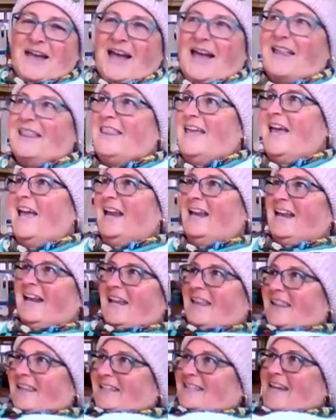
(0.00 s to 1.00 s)
and then
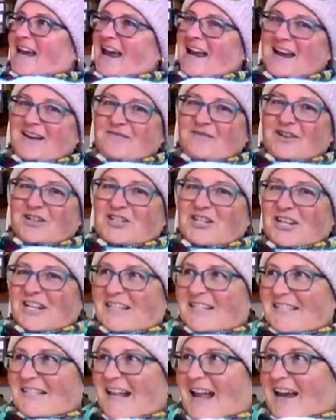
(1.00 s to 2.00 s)
the
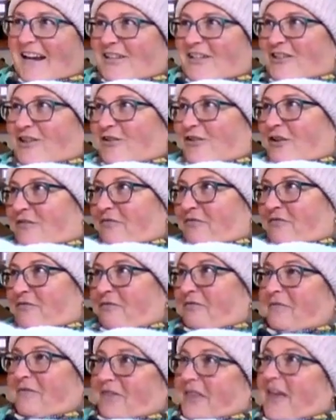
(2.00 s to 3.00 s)
television's like sort of
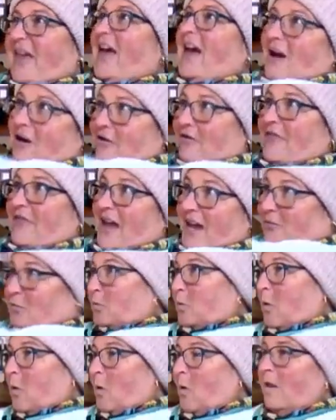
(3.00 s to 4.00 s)
there on that
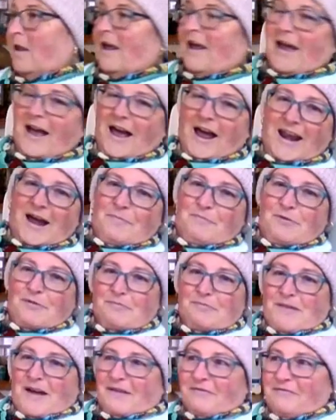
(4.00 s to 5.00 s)
wall, and I
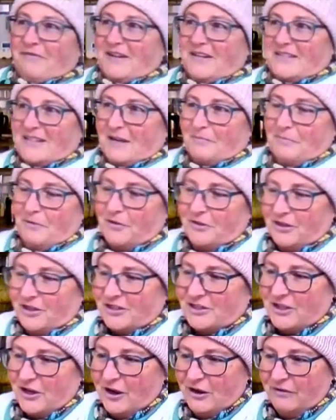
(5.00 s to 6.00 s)
put my feet up on the
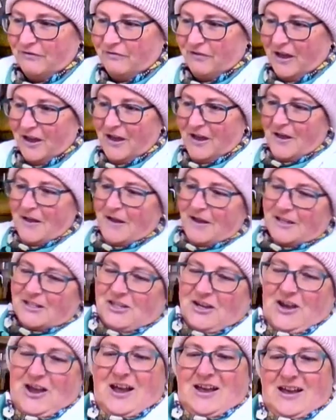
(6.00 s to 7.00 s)
sofa.
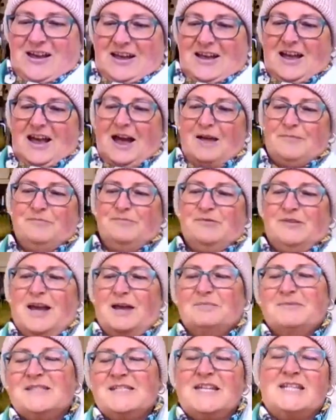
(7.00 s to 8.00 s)
So
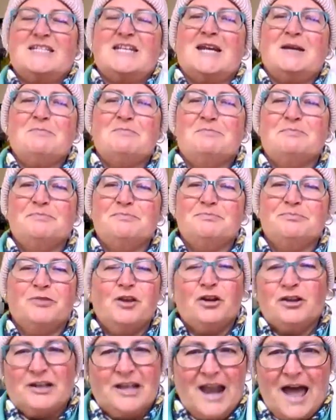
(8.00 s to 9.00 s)
I'm sitting,
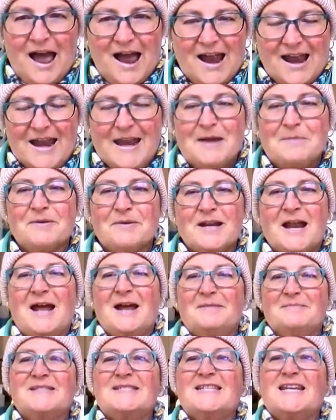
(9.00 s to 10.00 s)
not lying, but
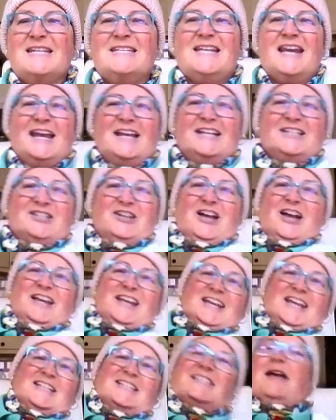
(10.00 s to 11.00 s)
I'm sitting, so I
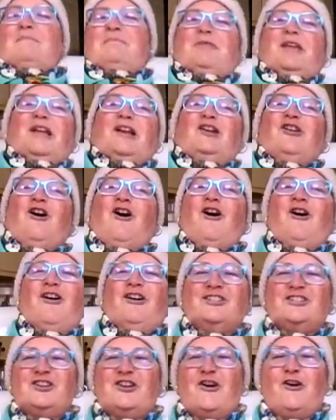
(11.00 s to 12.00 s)
need something
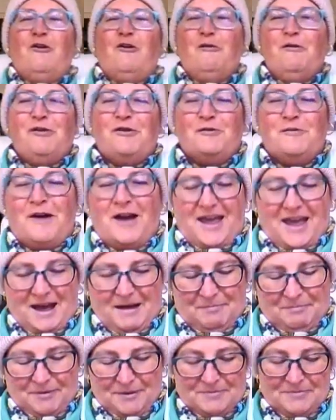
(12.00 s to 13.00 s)
long to go all the way
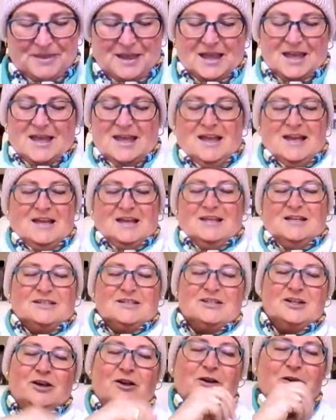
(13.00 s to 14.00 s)
up.
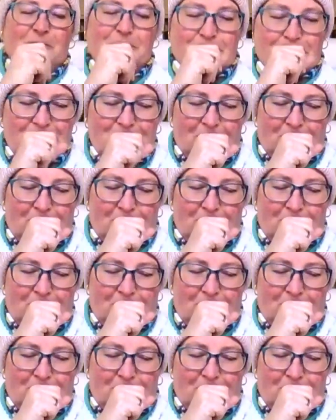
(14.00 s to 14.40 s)
So